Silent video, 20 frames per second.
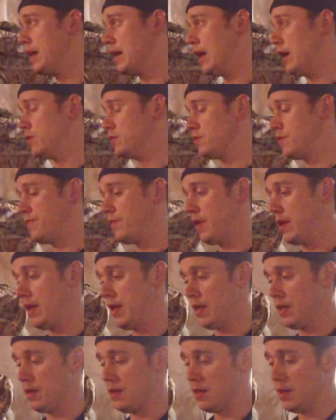I was
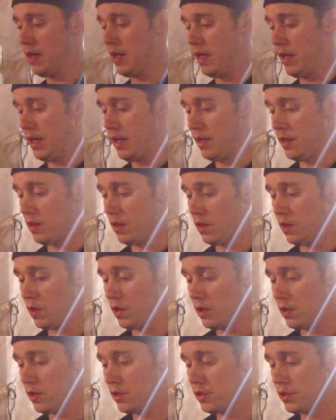fitting a
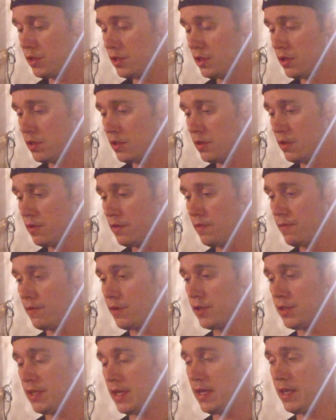large
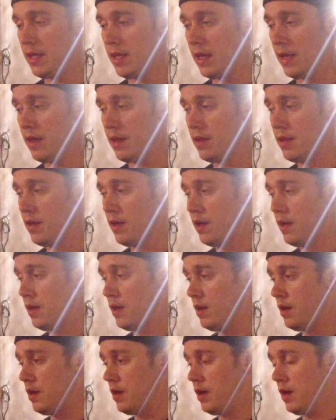first aid kit,
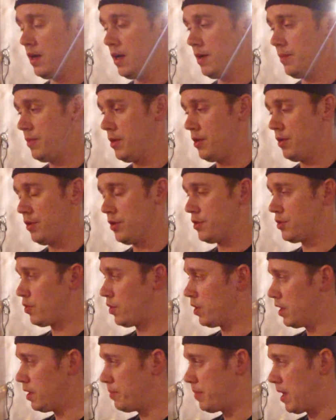your
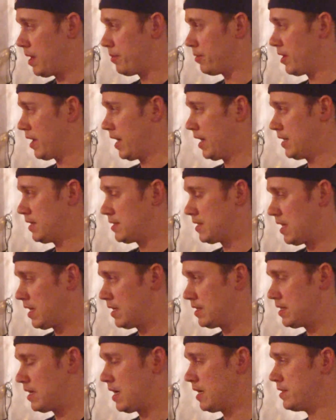toilet paper, hand
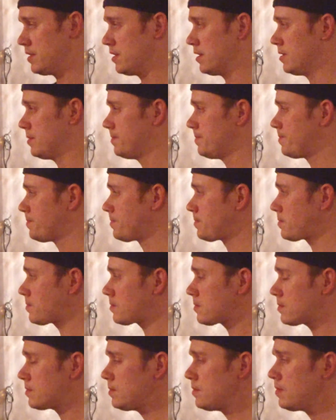sanitizer,
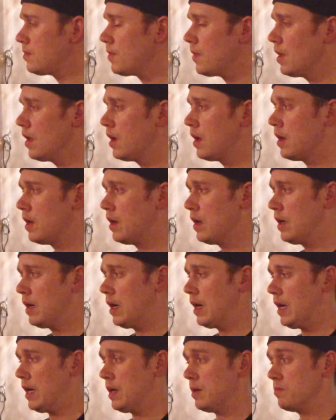
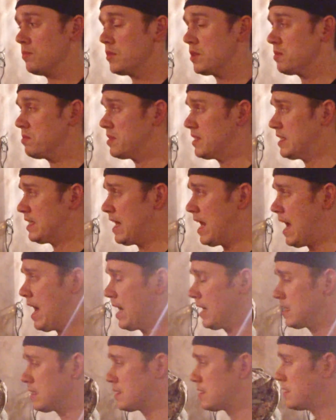some
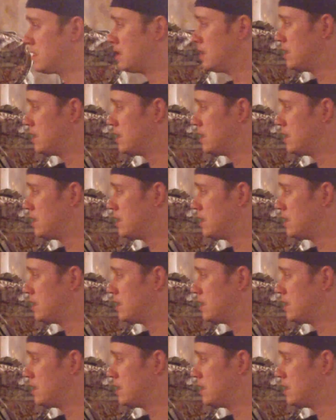snacks.